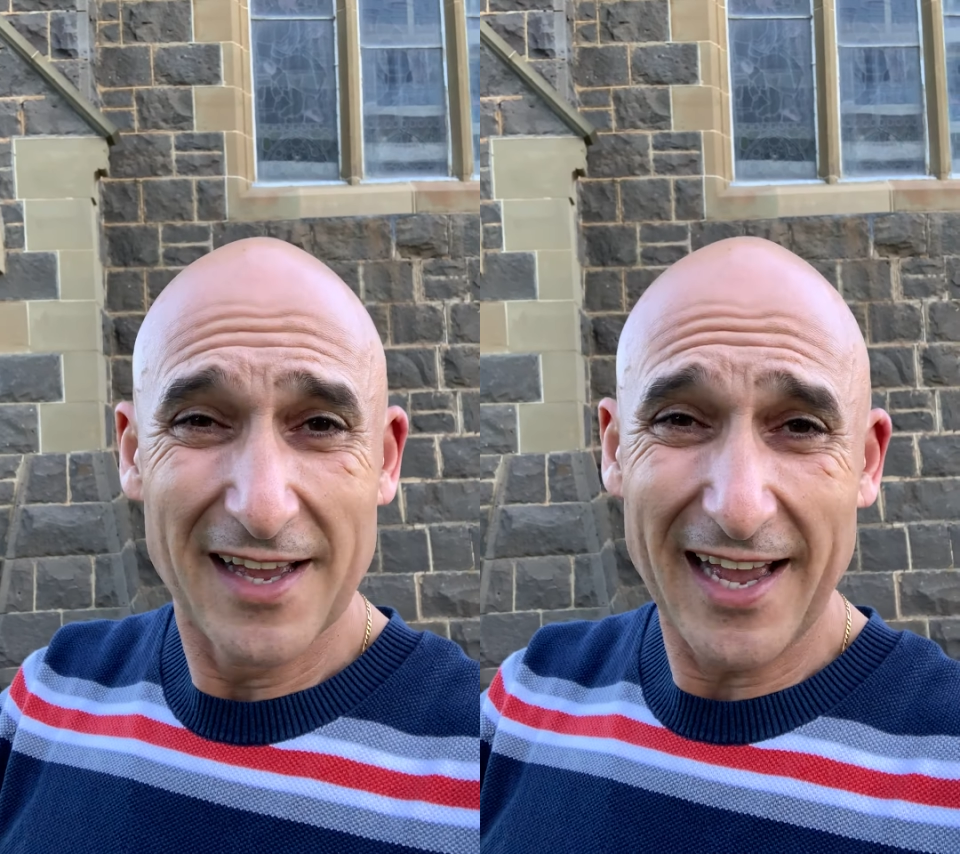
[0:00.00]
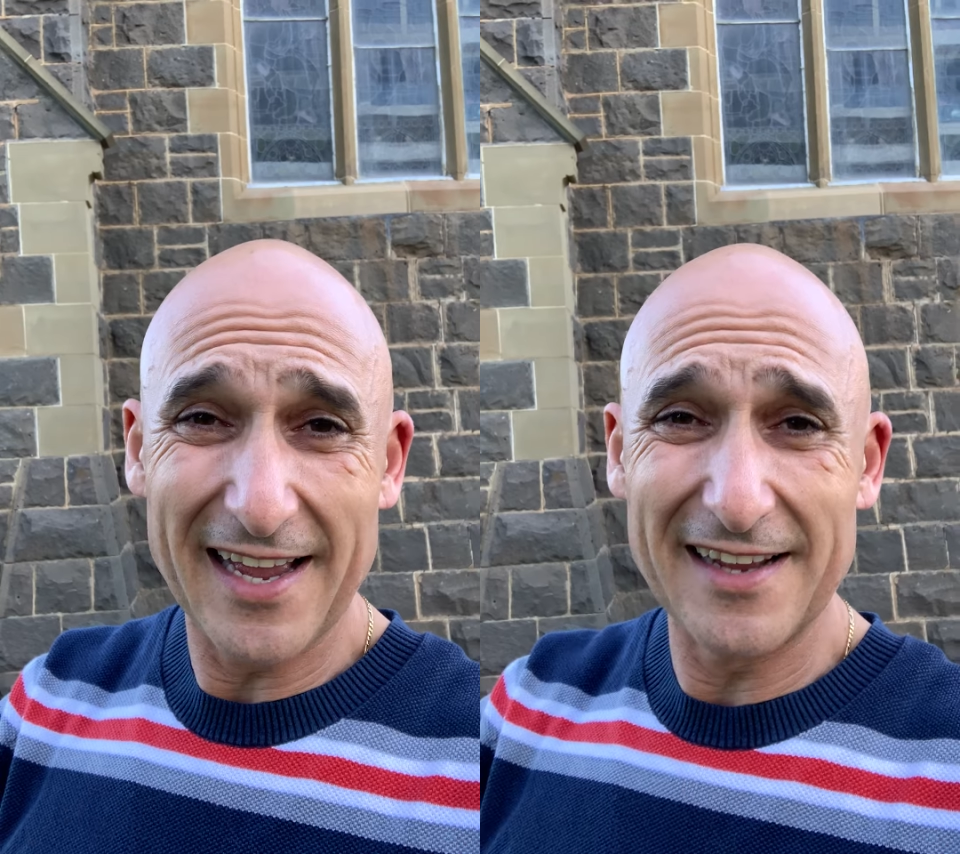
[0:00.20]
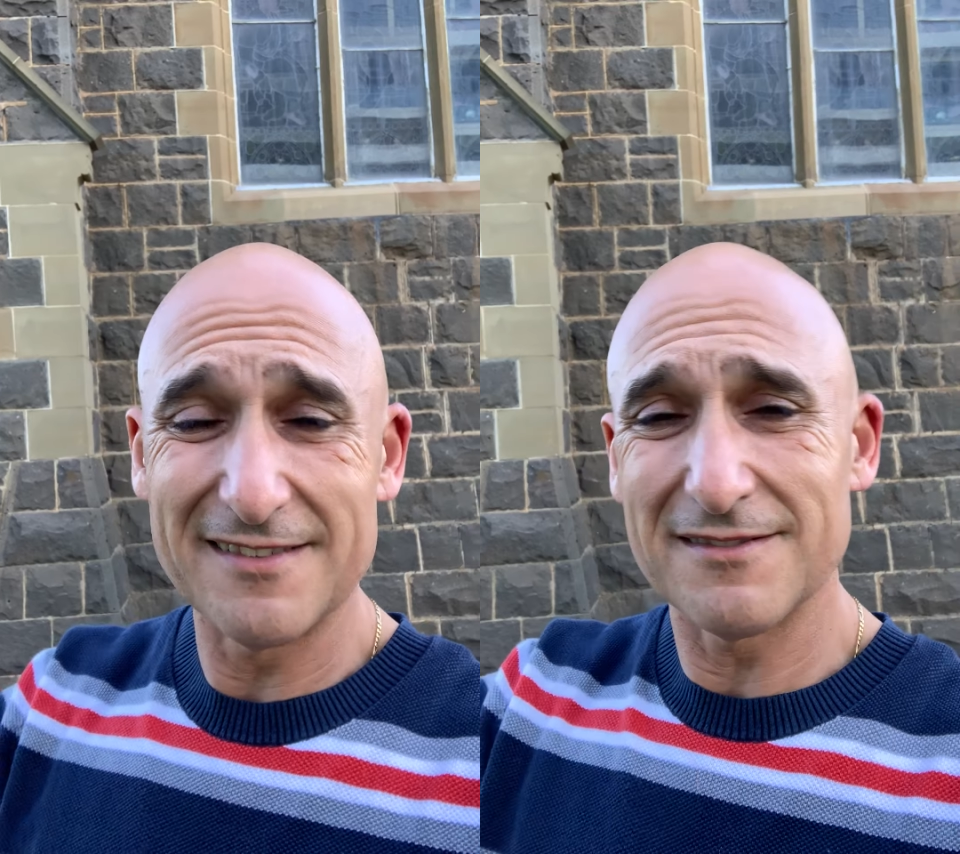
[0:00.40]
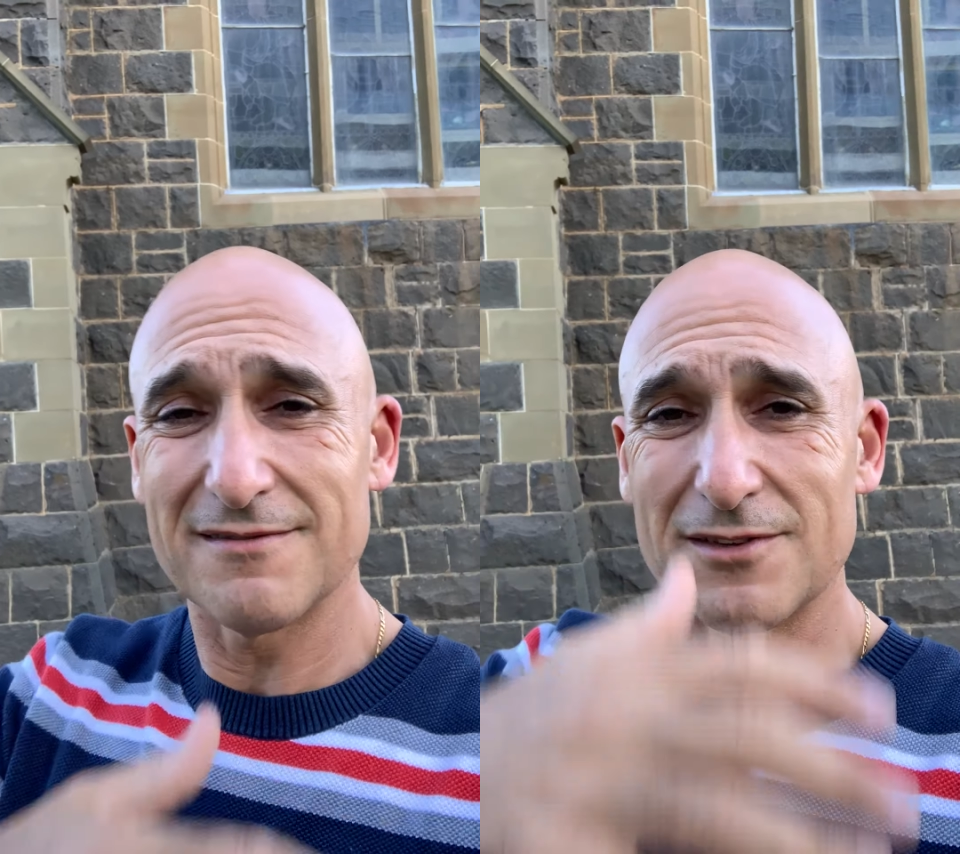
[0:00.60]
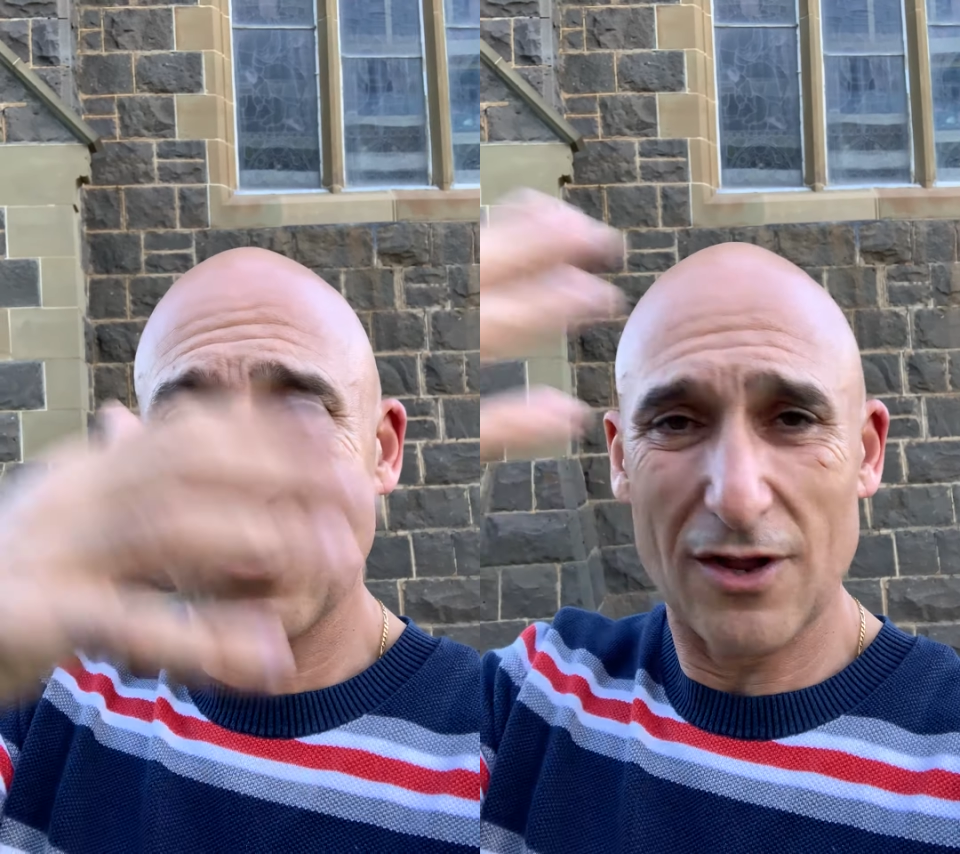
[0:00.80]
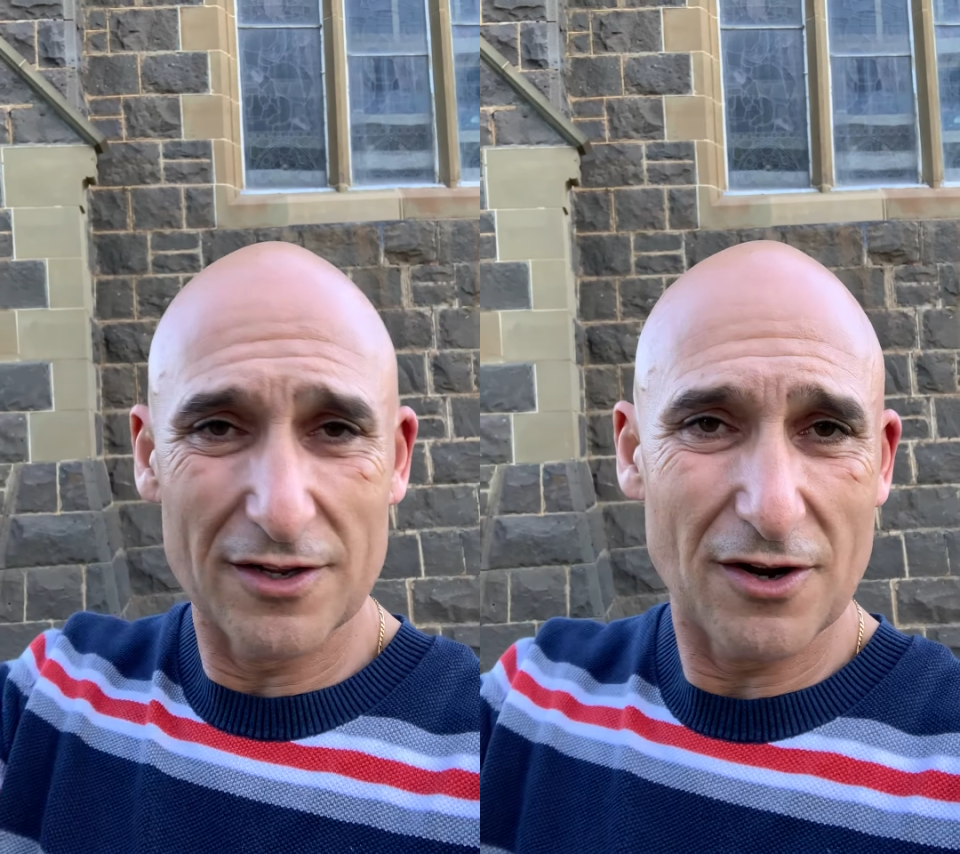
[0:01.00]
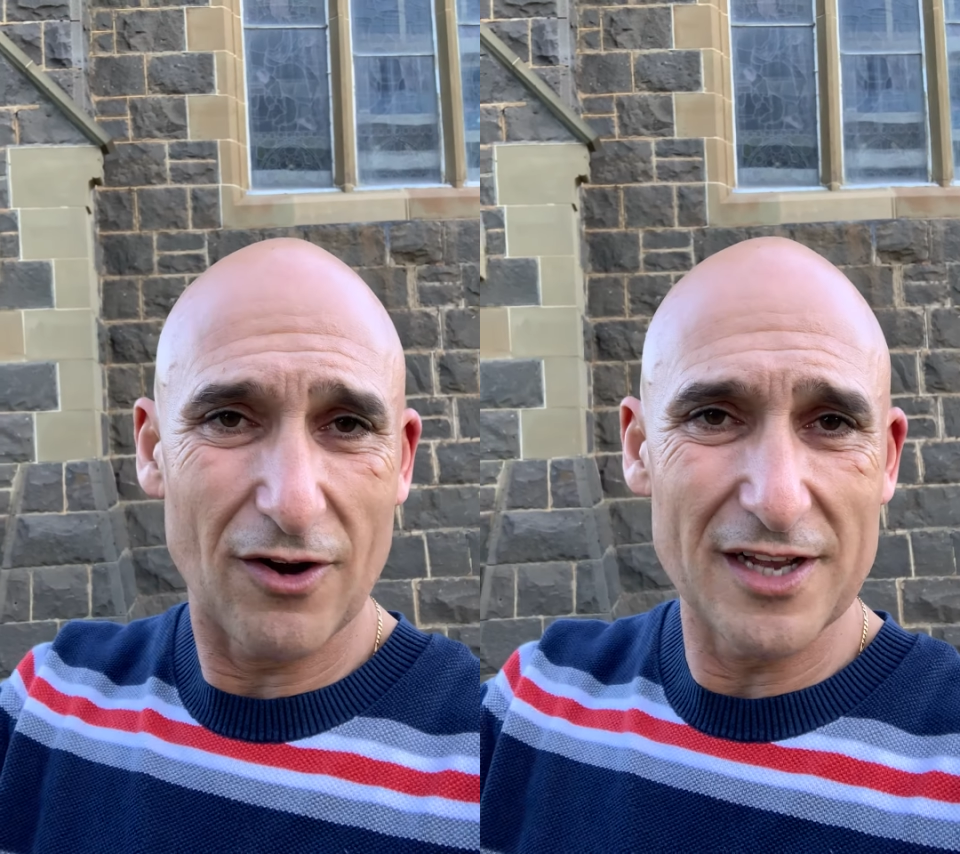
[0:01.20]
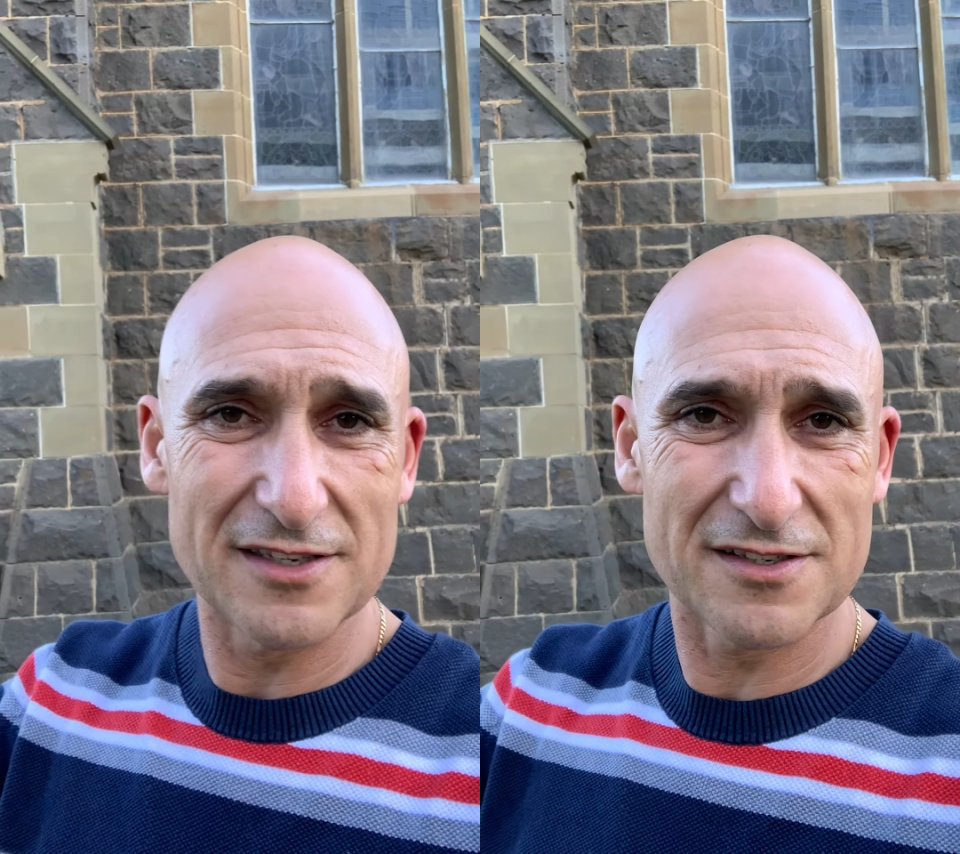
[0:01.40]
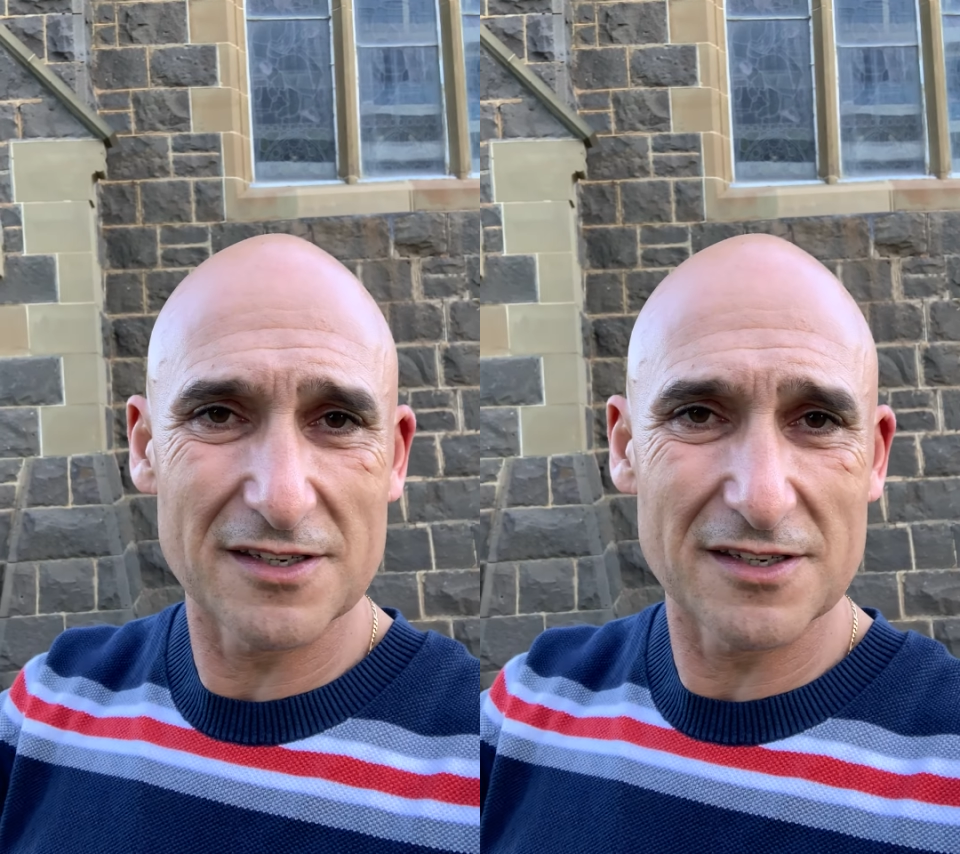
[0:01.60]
and colonised